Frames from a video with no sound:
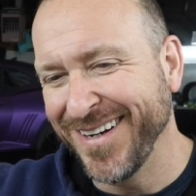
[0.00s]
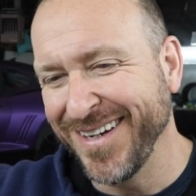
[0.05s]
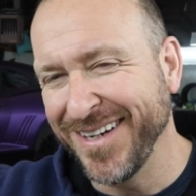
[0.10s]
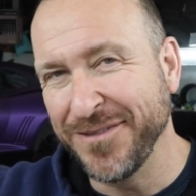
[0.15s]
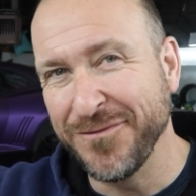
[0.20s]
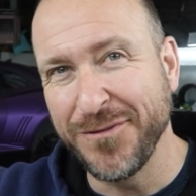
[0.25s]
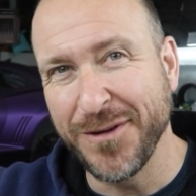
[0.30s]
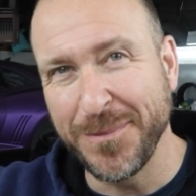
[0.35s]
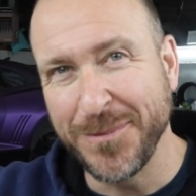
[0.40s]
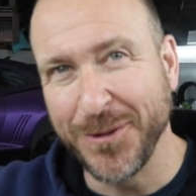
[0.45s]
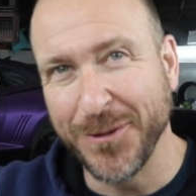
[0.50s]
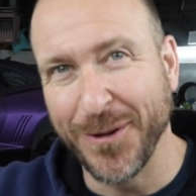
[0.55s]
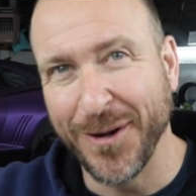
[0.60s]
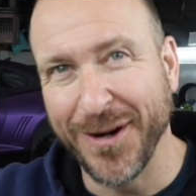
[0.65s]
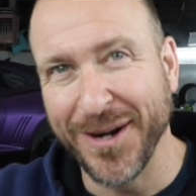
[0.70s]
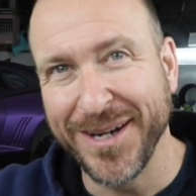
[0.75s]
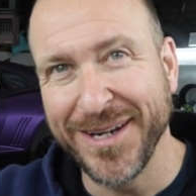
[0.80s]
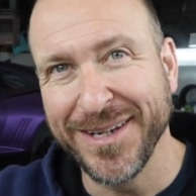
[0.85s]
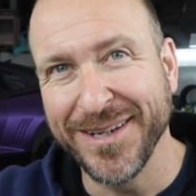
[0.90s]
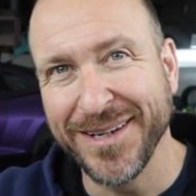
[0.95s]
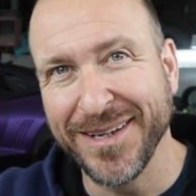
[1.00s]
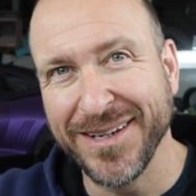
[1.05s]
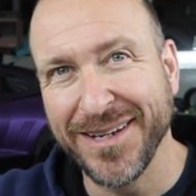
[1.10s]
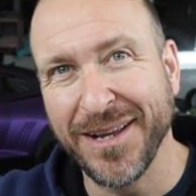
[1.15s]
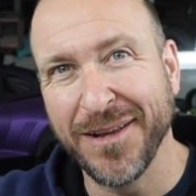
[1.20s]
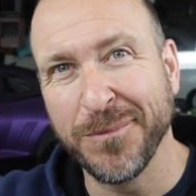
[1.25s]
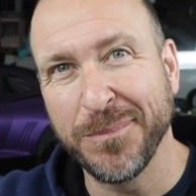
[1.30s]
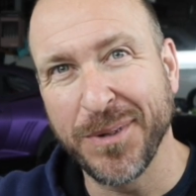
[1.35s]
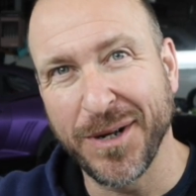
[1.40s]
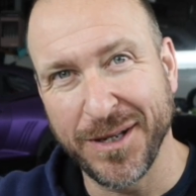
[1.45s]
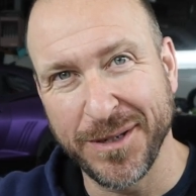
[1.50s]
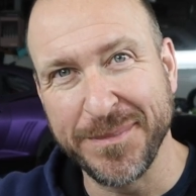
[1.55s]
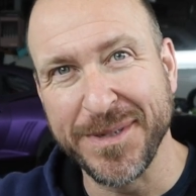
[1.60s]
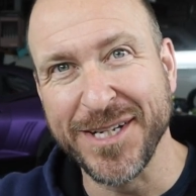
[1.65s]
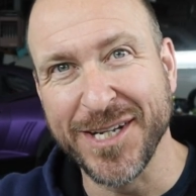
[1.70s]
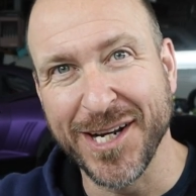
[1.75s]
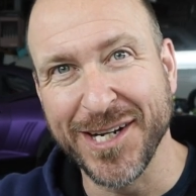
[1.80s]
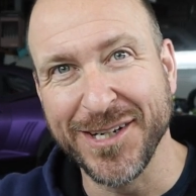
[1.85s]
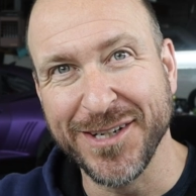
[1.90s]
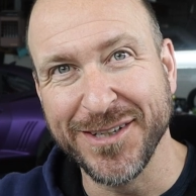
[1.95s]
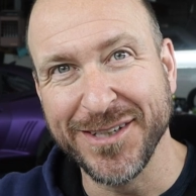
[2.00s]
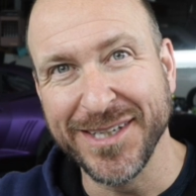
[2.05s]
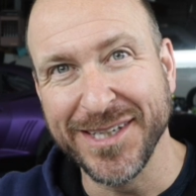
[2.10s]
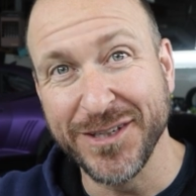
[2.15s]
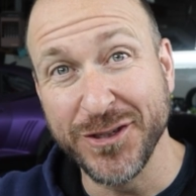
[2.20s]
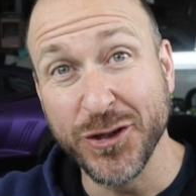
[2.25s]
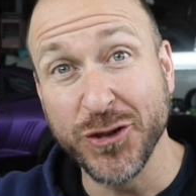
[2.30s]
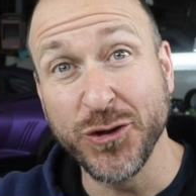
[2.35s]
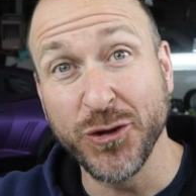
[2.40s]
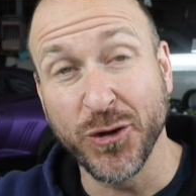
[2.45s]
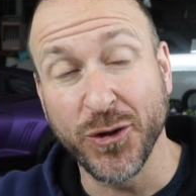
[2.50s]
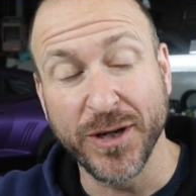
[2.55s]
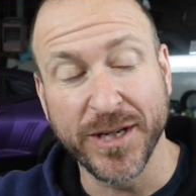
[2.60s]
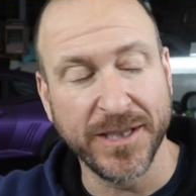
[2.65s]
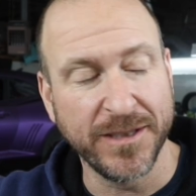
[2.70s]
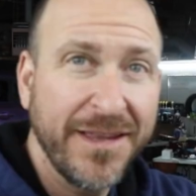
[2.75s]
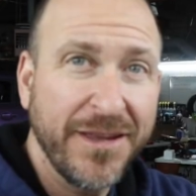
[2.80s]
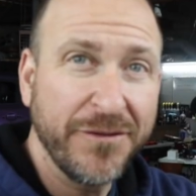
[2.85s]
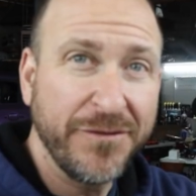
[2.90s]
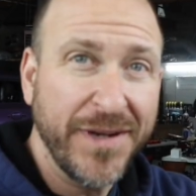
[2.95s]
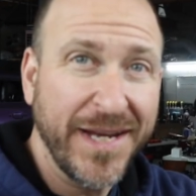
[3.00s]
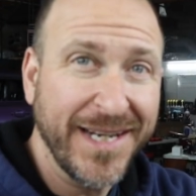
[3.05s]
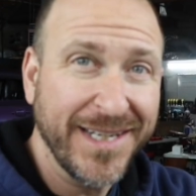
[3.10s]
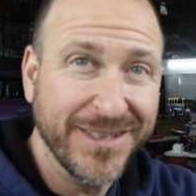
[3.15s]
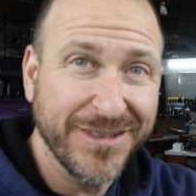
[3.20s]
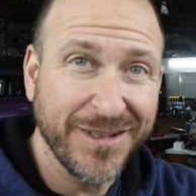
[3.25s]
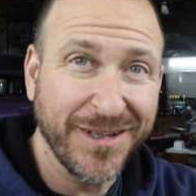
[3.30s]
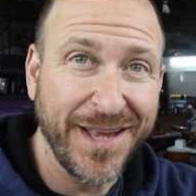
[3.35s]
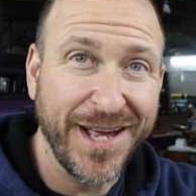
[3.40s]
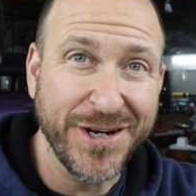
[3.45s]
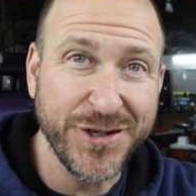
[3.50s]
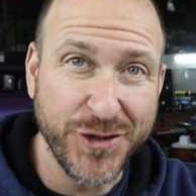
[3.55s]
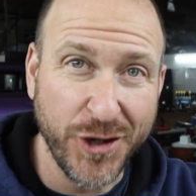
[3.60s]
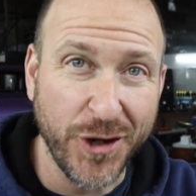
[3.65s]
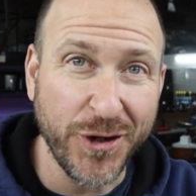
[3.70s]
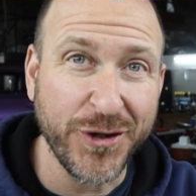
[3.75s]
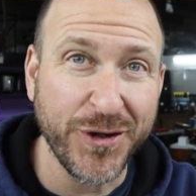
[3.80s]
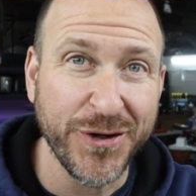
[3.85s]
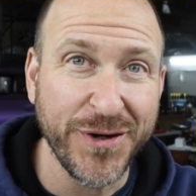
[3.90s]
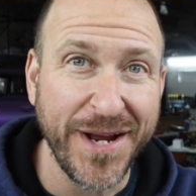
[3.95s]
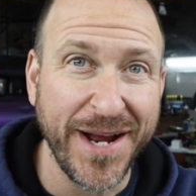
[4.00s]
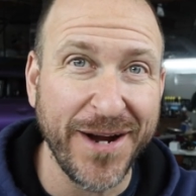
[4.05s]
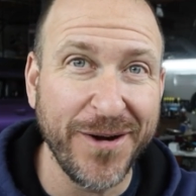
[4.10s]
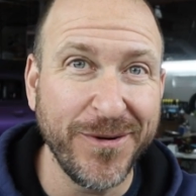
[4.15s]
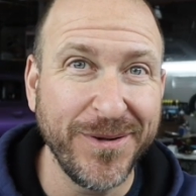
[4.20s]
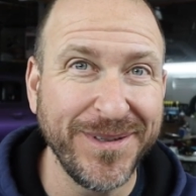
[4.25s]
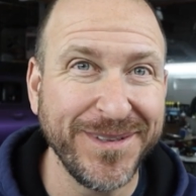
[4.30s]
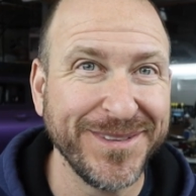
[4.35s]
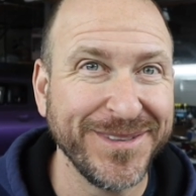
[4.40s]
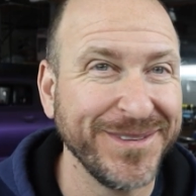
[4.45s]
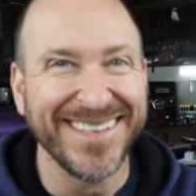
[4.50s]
In February, and they'll probably be done in Detroit. The van is a lot darker now.